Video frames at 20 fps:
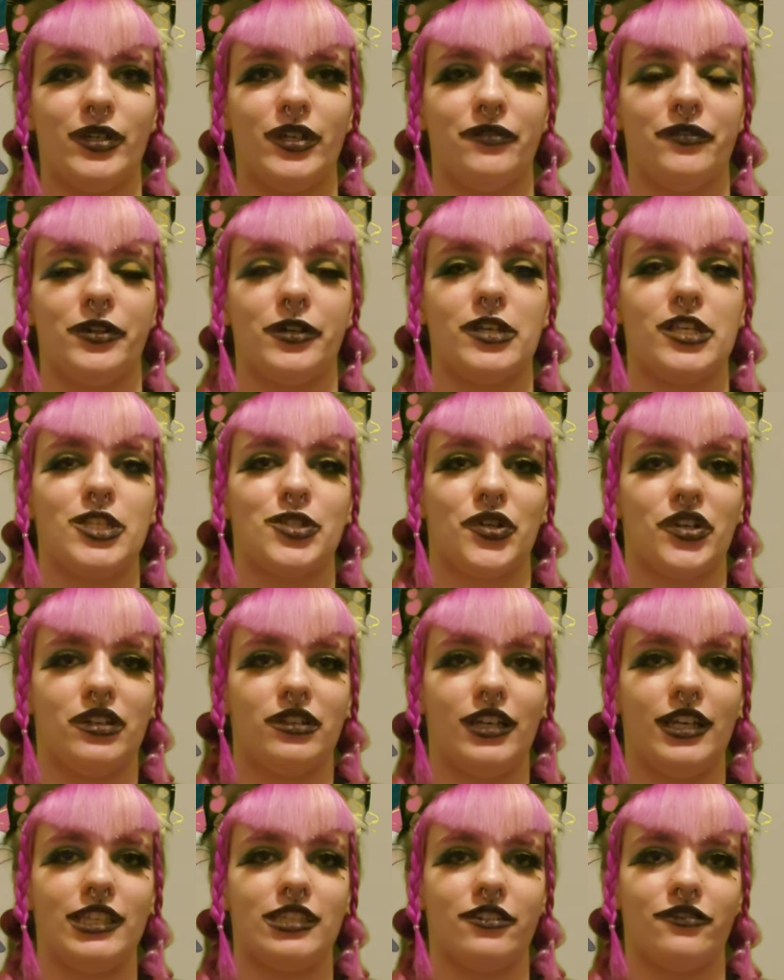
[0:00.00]
if you're
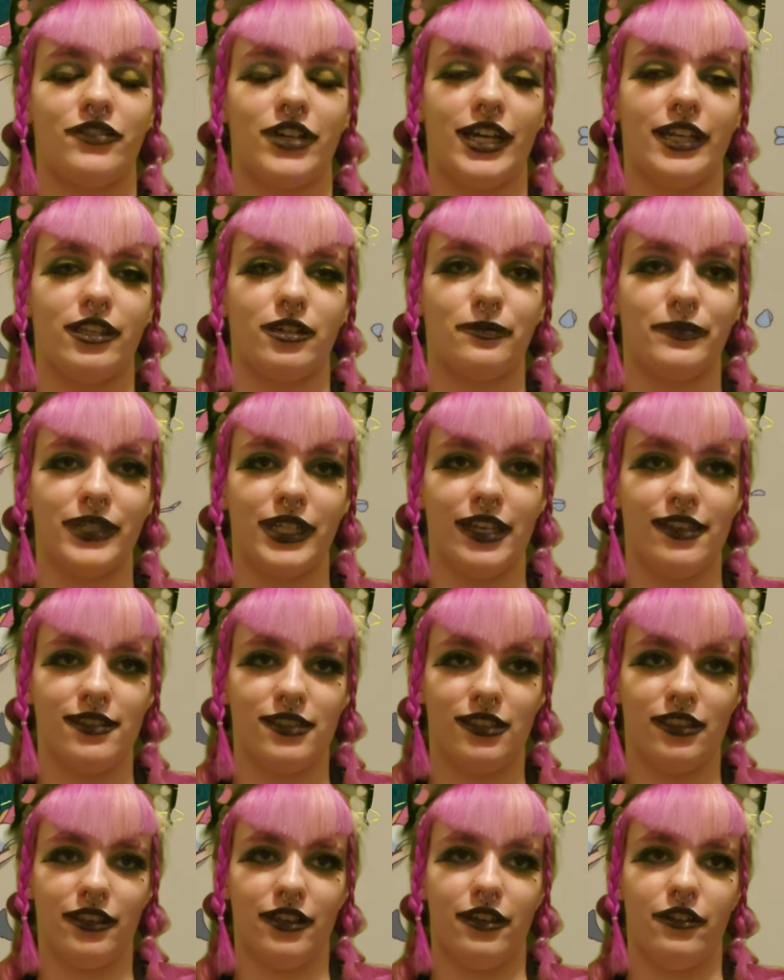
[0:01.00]
struggling to find your place
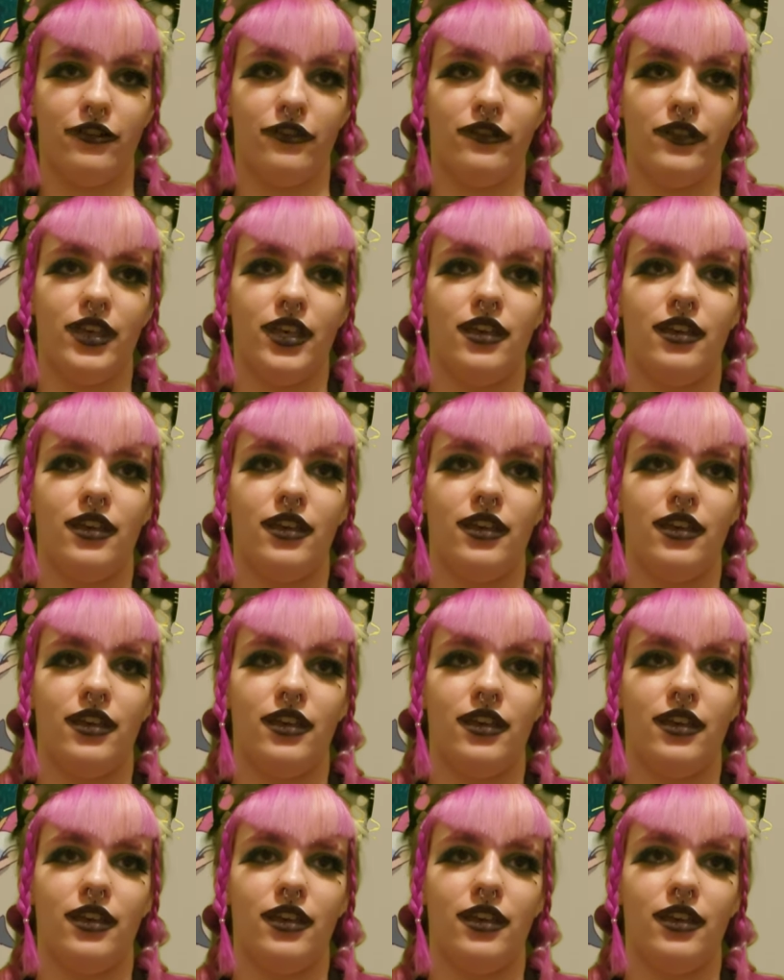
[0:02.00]
in life.